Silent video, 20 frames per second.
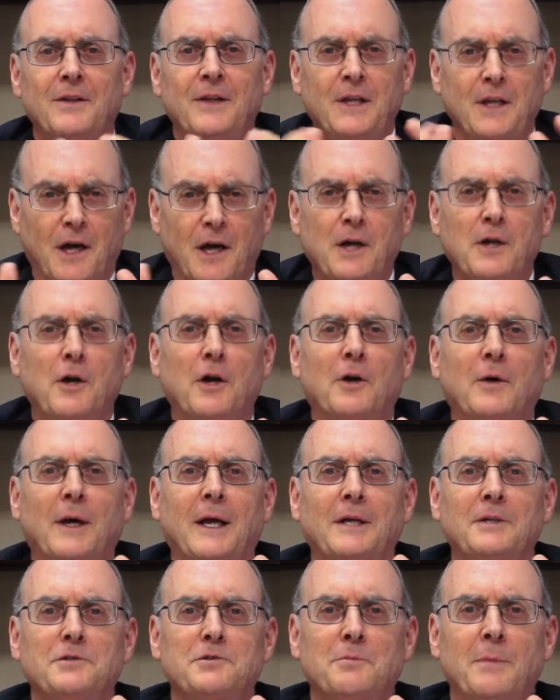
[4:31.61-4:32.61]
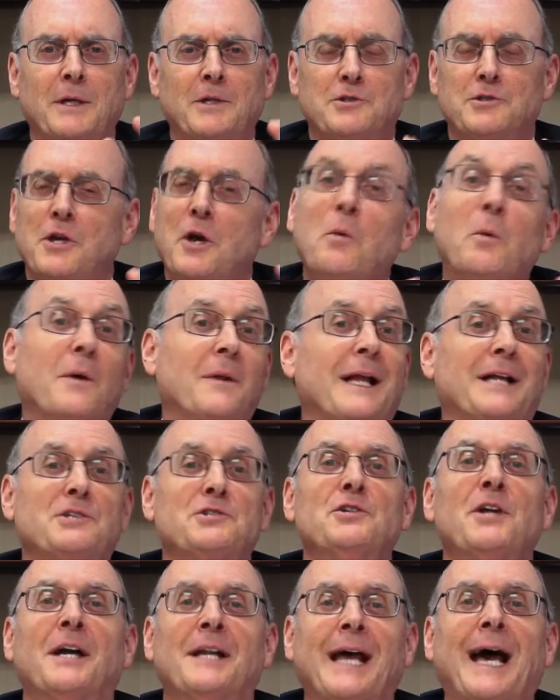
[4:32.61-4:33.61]
the IRS may say, well,
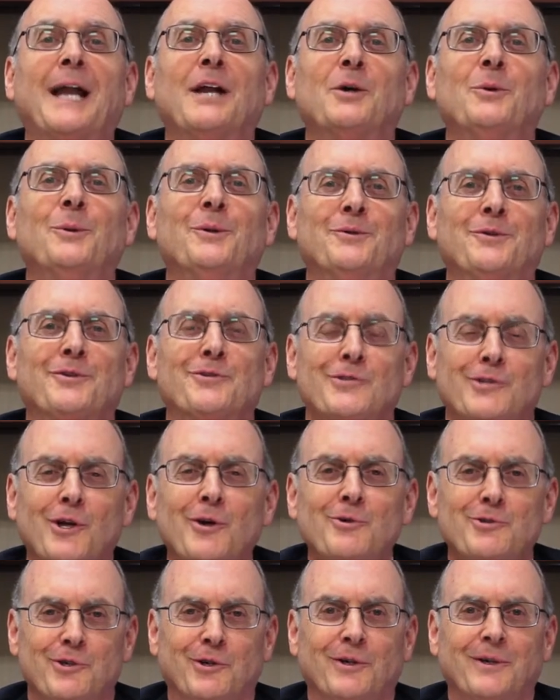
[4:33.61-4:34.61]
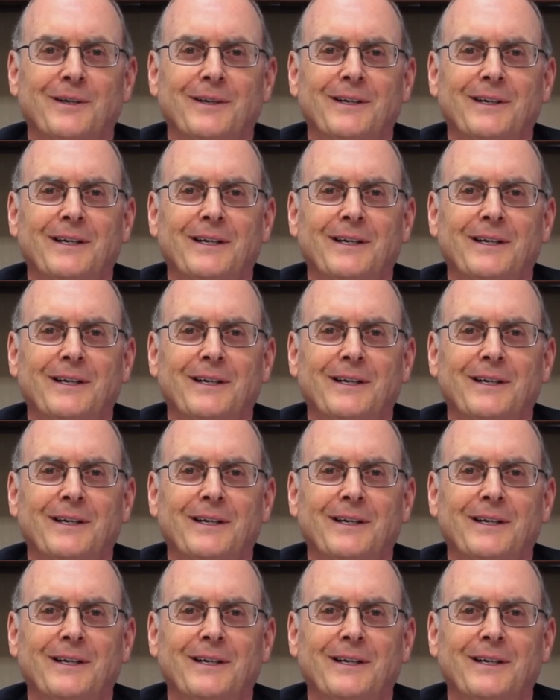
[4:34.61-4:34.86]
that's not adequate disclosure.